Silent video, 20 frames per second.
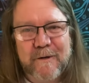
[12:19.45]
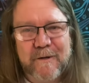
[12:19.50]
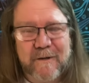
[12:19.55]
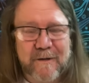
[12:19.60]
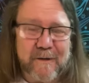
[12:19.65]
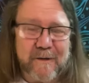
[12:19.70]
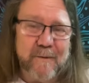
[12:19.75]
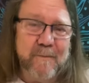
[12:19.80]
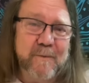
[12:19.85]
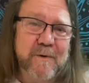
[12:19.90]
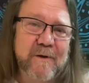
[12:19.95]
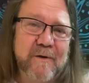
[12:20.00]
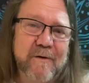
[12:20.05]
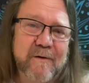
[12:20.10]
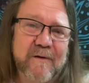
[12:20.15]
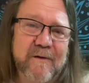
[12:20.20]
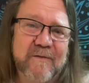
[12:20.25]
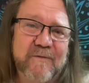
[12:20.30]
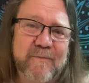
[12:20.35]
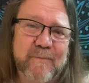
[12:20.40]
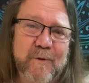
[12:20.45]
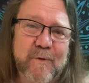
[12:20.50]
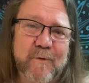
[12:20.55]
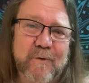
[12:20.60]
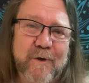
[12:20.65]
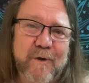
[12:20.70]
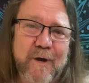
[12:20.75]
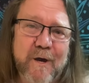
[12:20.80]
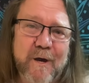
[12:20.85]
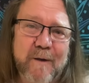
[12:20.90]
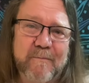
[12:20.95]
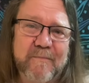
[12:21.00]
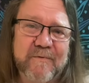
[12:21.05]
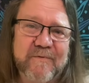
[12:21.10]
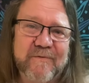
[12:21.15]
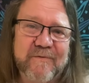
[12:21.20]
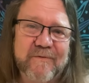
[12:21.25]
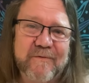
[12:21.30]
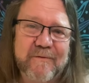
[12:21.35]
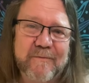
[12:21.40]
They come in here and they spill
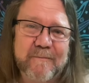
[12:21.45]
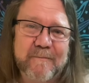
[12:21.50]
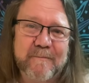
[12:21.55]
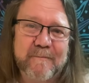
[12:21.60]
cups.